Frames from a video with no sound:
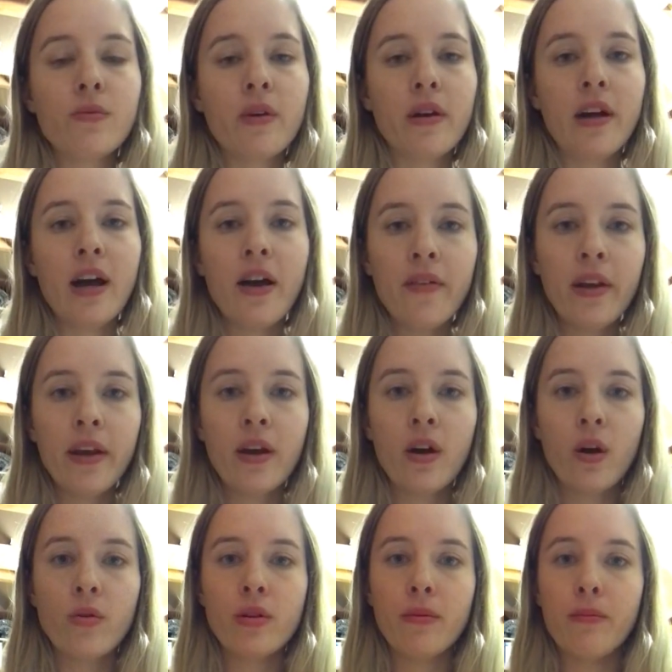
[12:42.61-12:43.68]
We are heavily
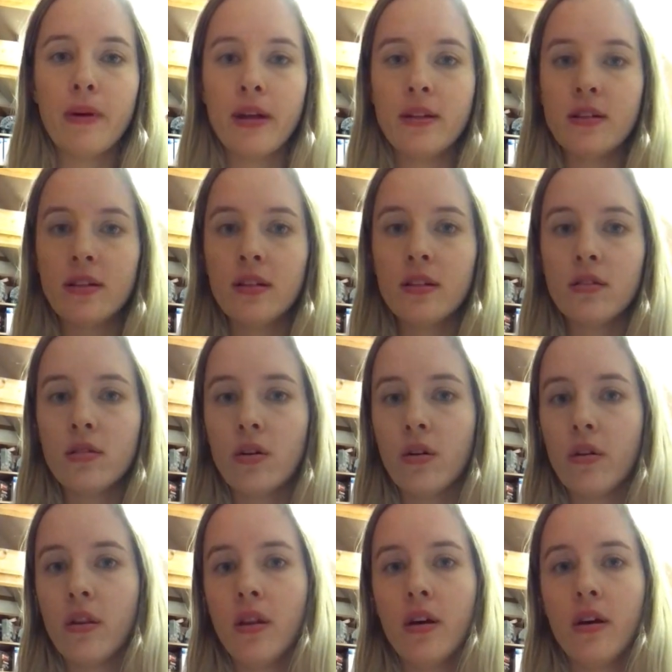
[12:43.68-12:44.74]
codependent
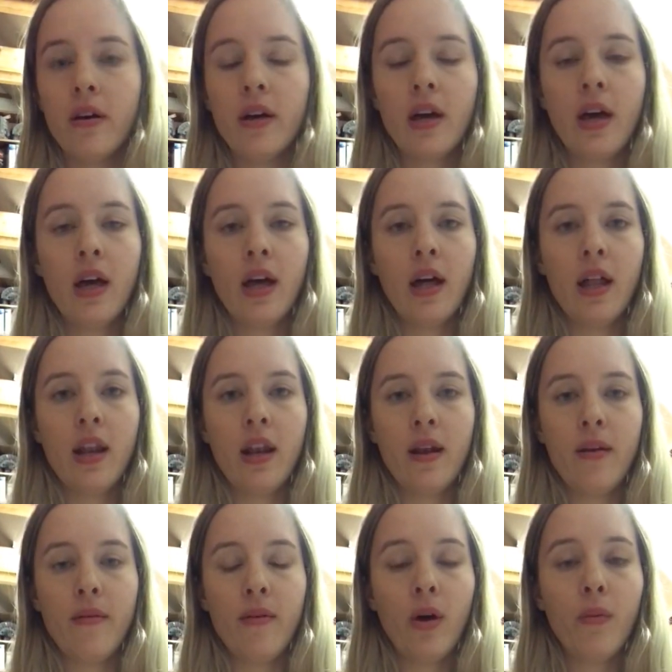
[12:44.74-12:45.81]
on the
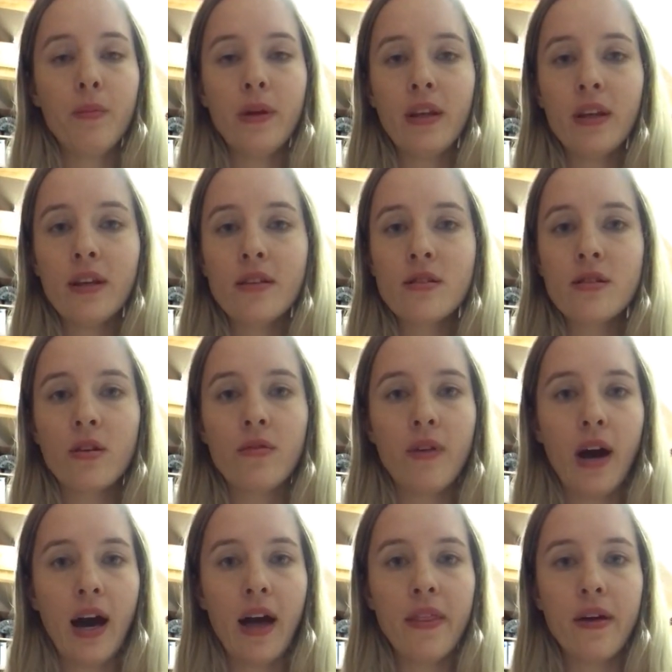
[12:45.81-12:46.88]
opinions of
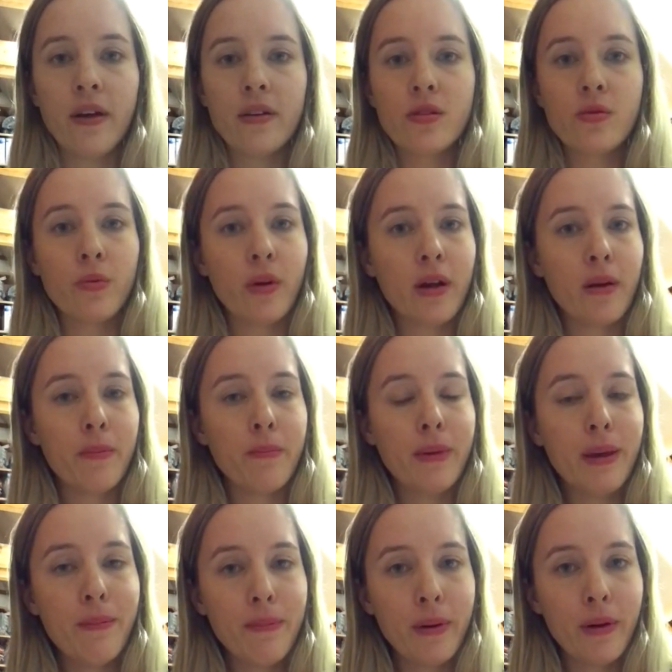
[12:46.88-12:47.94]
others. We are
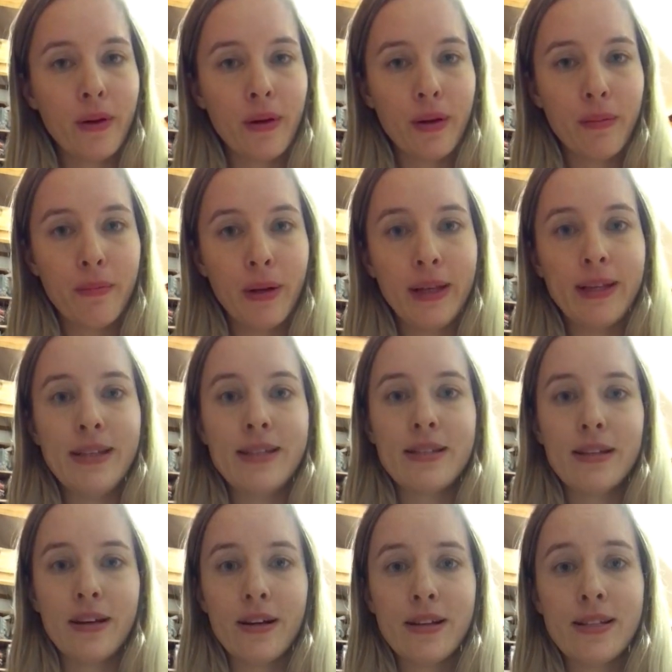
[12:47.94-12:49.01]
people
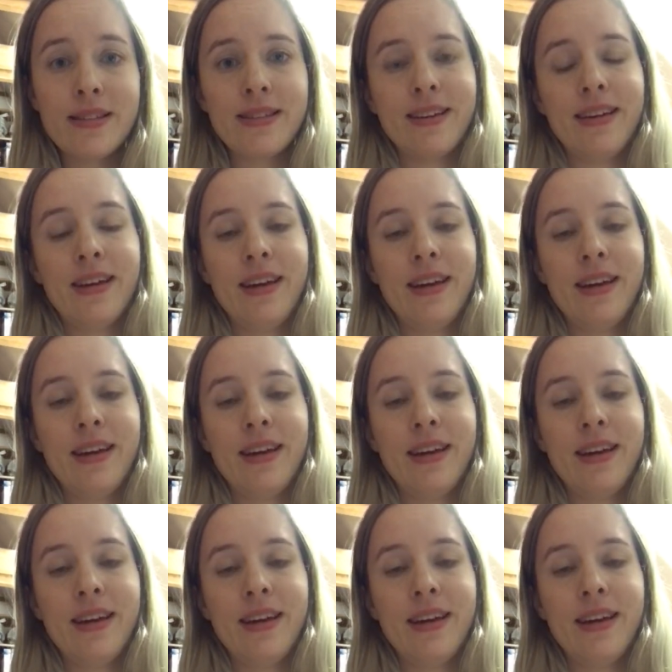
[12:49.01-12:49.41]
pleasers.